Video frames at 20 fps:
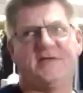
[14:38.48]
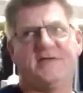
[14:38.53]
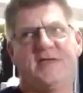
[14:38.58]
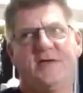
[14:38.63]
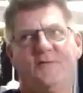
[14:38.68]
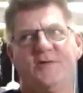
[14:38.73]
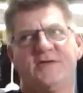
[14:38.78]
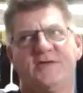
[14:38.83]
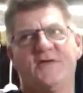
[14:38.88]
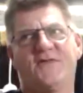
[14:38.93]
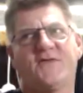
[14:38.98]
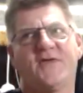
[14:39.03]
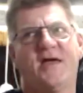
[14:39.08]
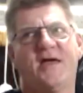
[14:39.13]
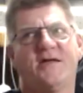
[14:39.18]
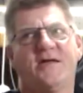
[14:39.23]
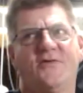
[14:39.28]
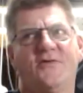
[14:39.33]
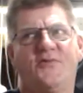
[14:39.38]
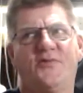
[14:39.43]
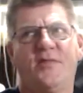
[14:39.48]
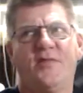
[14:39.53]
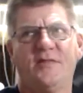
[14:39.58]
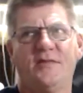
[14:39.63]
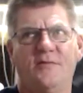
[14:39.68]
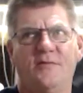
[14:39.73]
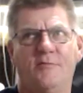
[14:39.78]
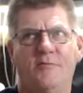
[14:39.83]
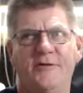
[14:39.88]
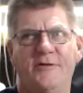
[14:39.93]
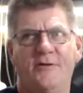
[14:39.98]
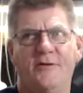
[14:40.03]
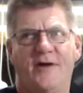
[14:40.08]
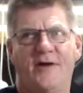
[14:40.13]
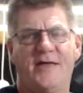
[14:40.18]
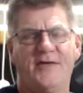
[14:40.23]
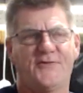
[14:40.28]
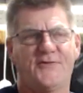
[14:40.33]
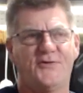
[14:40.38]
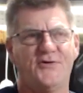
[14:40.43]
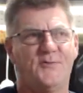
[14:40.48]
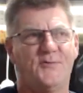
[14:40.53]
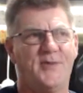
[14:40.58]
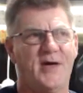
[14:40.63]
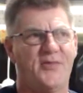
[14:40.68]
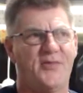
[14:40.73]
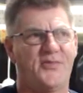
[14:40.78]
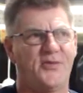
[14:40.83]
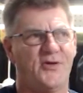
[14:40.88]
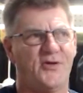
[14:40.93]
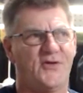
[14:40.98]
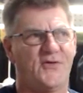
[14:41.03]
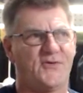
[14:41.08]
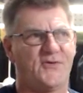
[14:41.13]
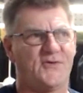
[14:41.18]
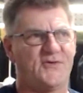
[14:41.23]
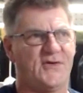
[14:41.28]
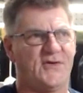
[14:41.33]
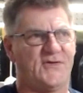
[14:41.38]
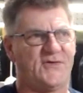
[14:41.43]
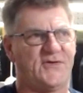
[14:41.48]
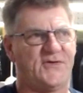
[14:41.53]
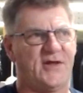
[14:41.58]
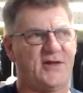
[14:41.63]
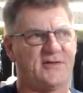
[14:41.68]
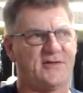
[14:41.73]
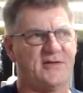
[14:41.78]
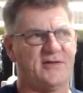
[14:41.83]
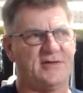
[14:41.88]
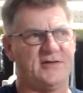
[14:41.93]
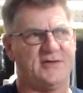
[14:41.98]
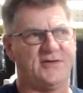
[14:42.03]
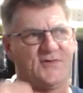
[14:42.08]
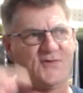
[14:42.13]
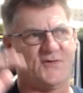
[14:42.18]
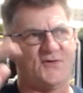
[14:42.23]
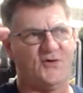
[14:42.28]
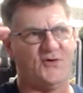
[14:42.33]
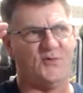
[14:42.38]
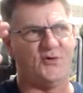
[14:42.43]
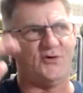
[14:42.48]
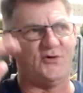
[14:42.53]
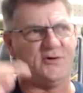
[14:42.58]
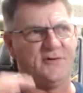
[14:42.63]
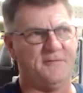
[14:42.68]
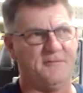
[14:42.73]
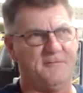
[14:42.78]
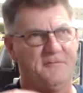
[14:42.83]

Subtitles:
can we just go to a little race called Bathurst and just check the scoreboard?